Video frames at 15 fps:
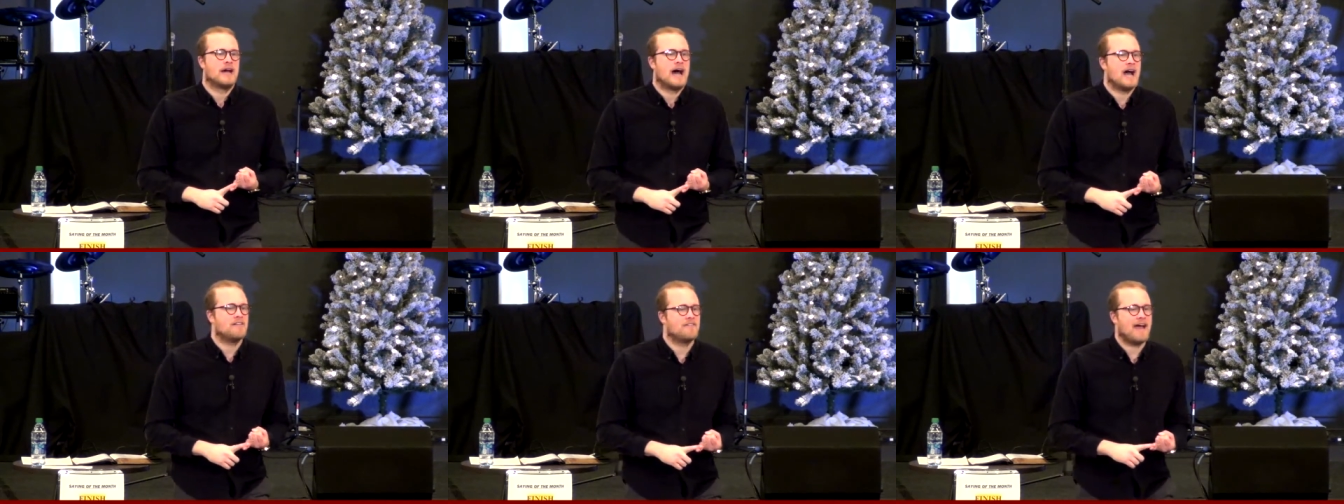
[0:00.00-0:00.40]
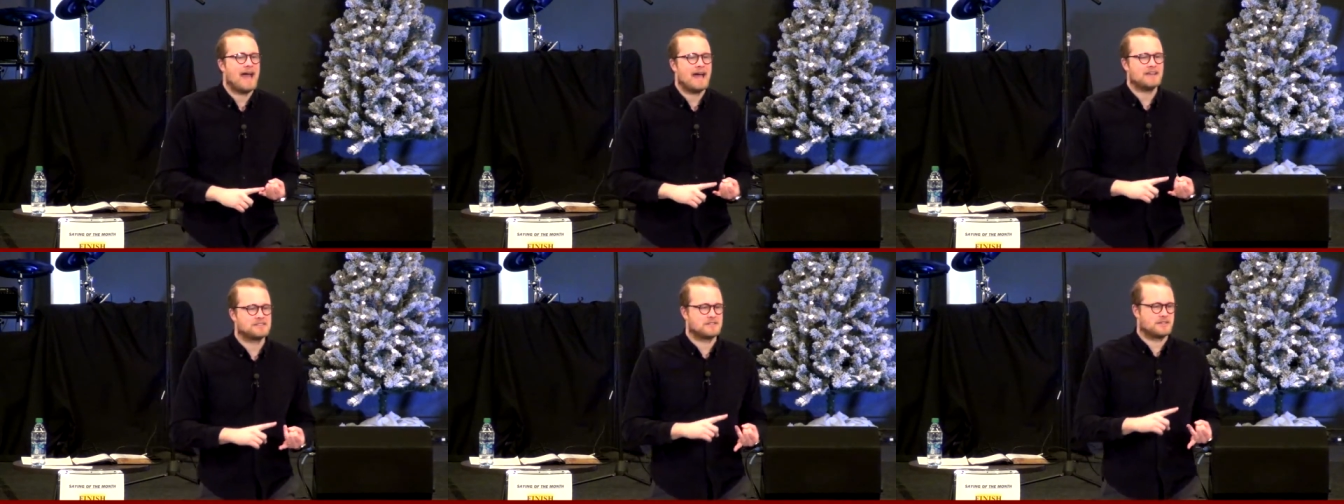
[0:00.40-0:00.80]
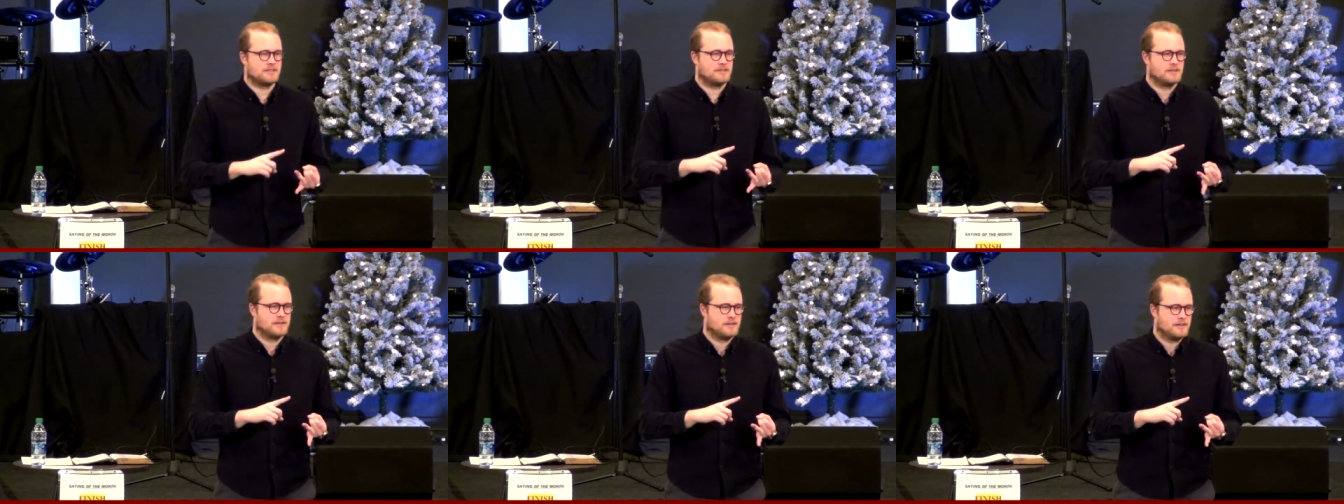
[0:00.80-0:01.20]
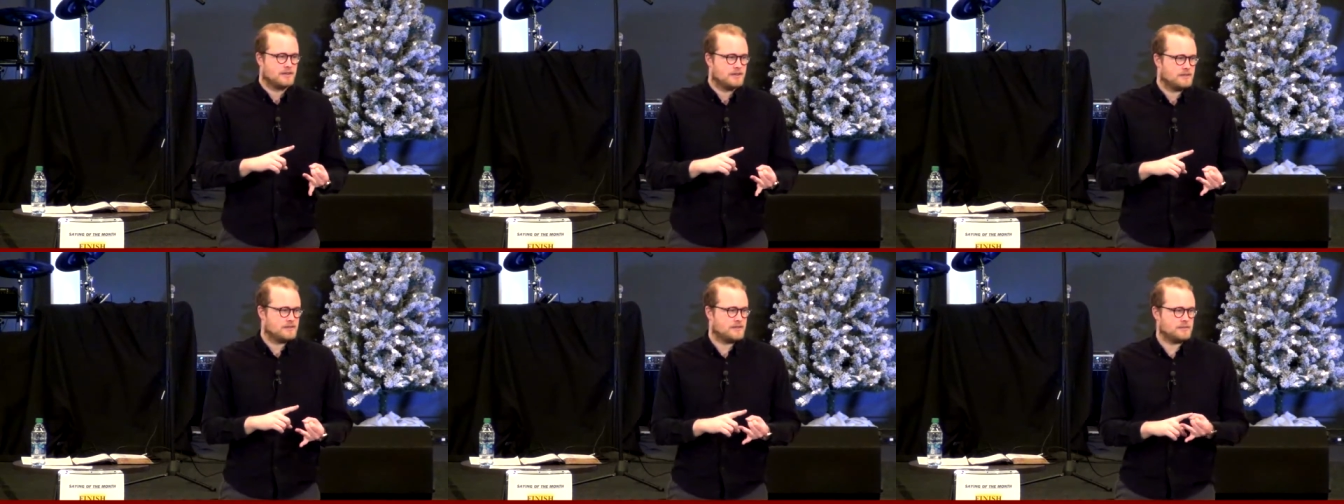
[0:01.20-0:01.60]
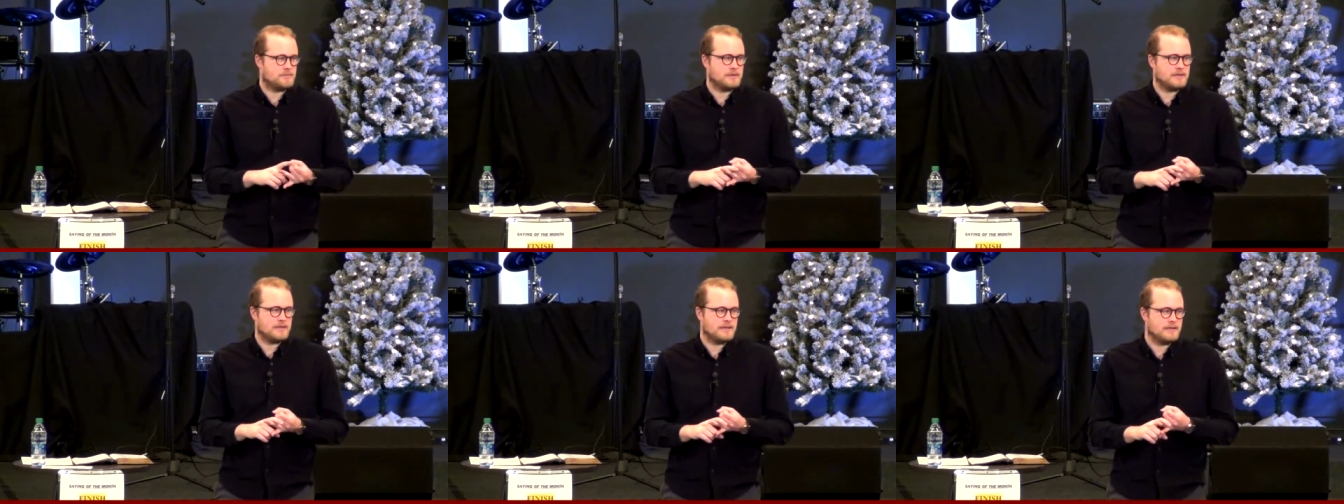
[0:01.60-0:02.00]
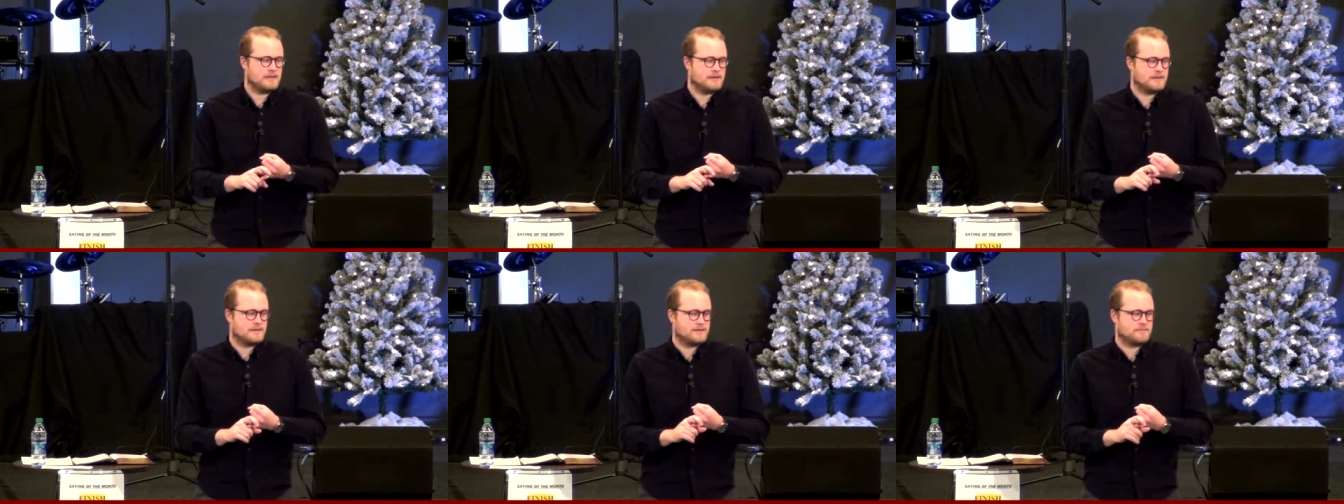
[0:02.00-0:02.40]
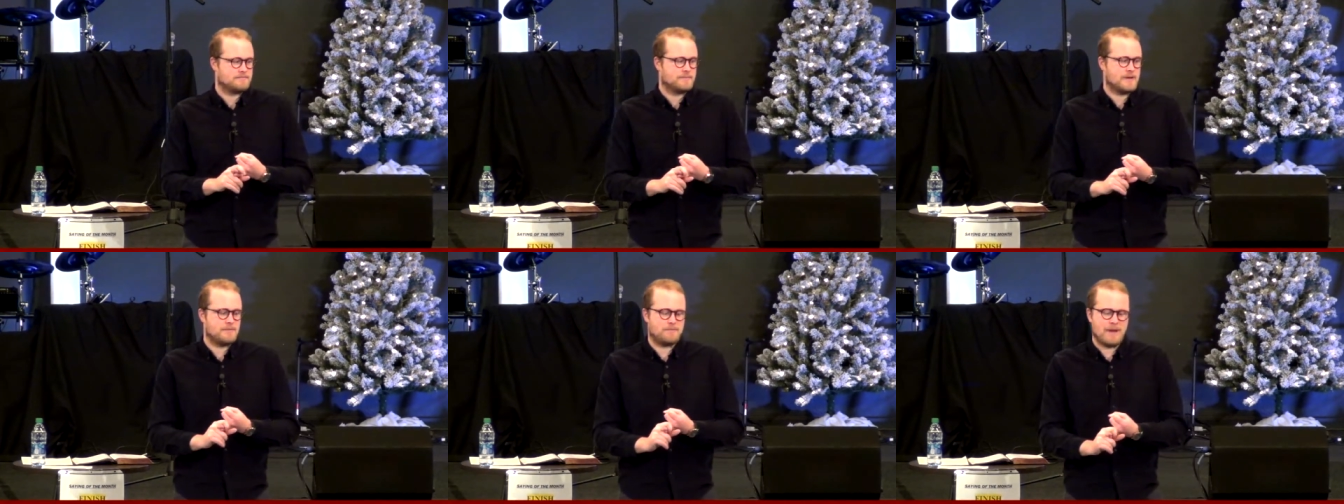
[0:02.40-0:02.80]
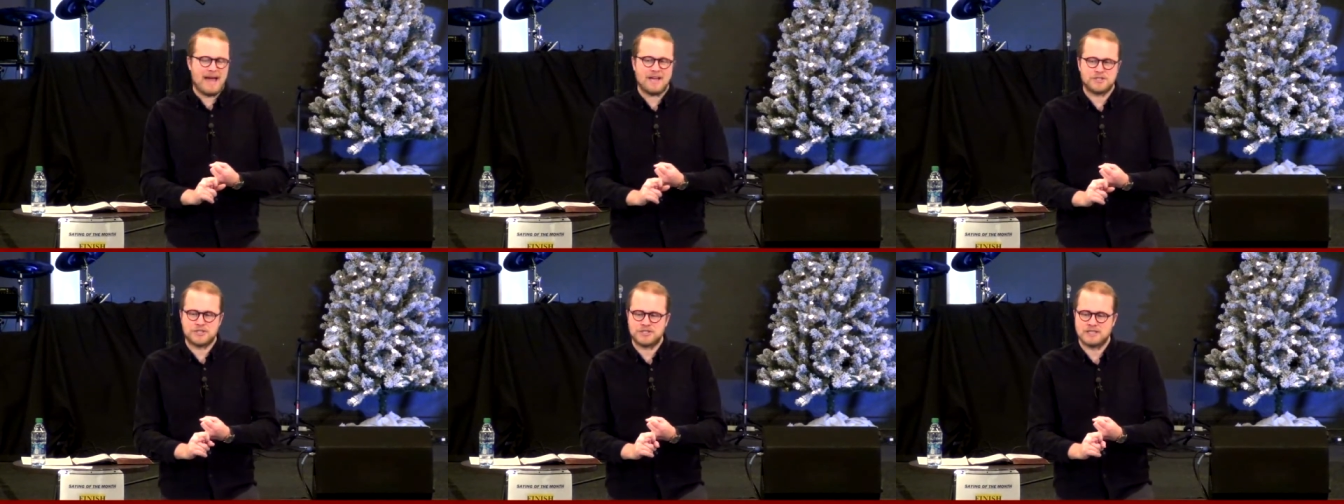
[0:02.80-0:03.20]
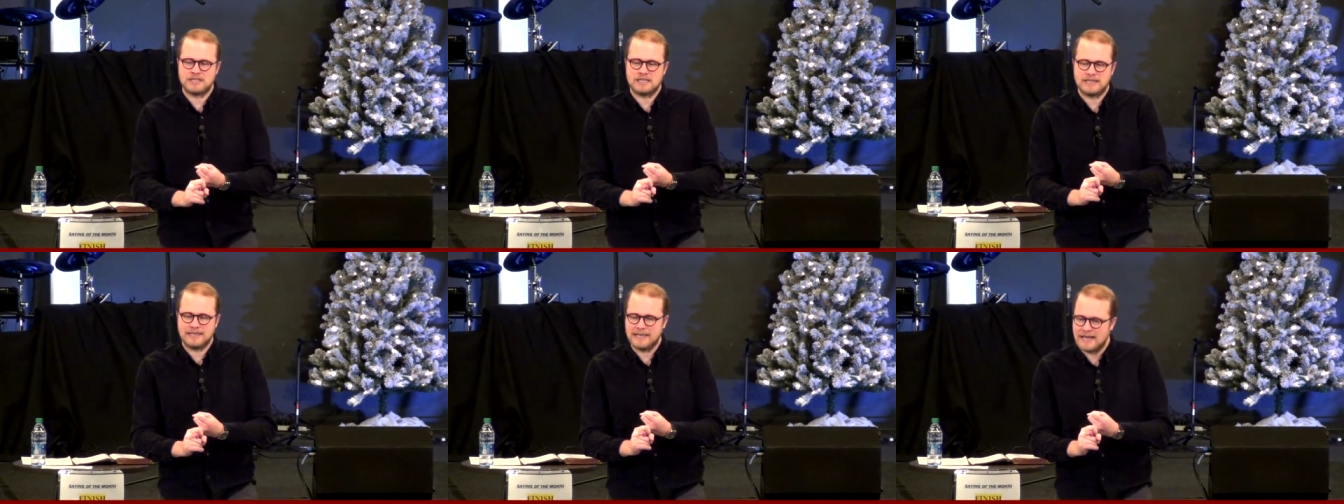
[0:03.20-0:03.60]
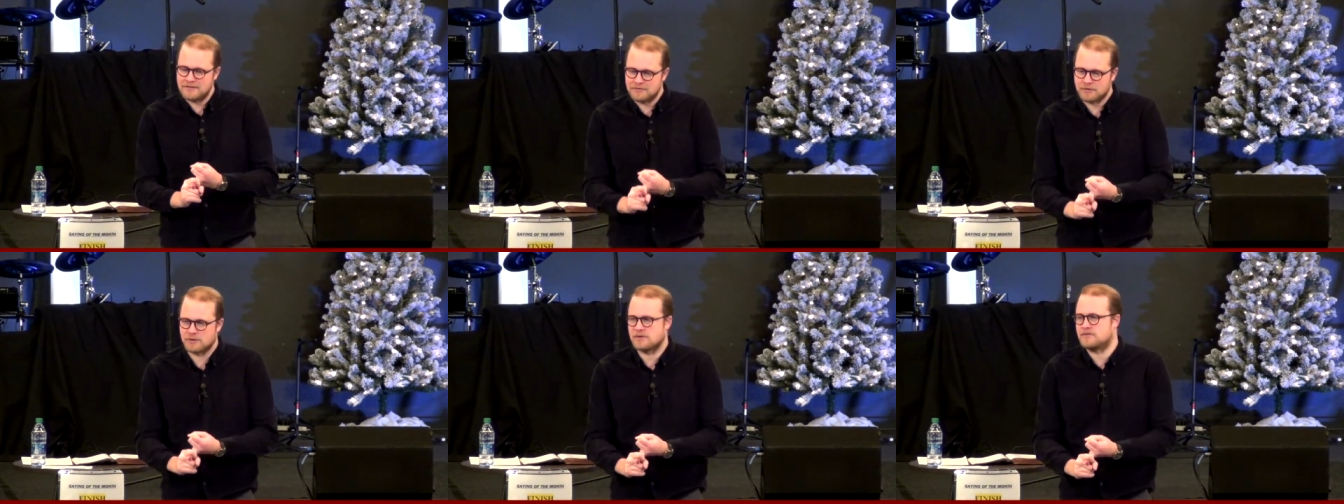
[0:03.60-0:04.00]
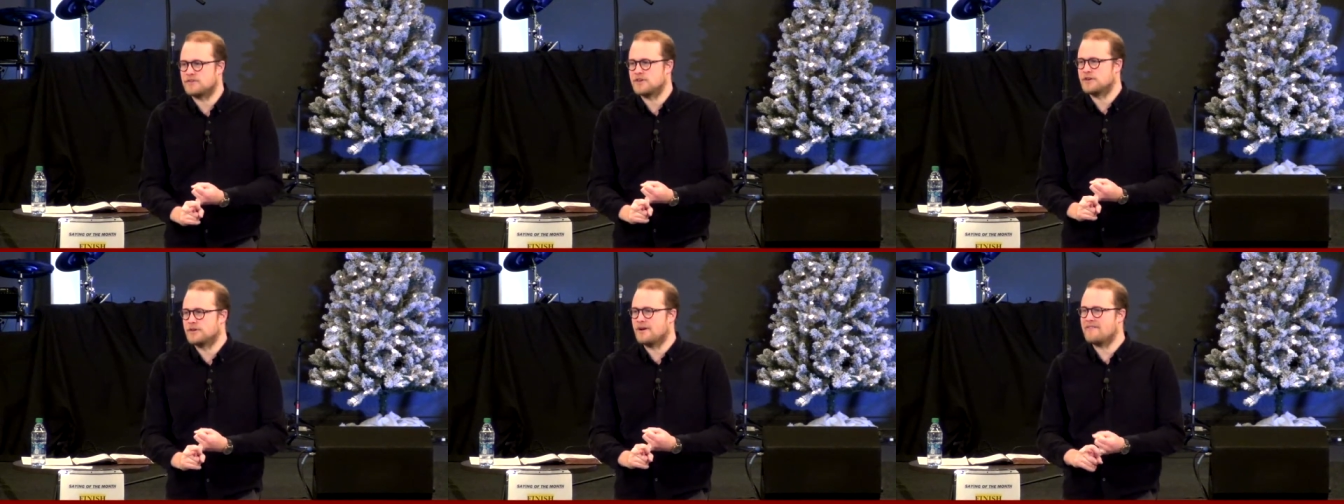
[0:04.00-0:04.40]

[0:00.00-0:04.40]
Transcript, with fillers: I've asked to be a passionate lover of you.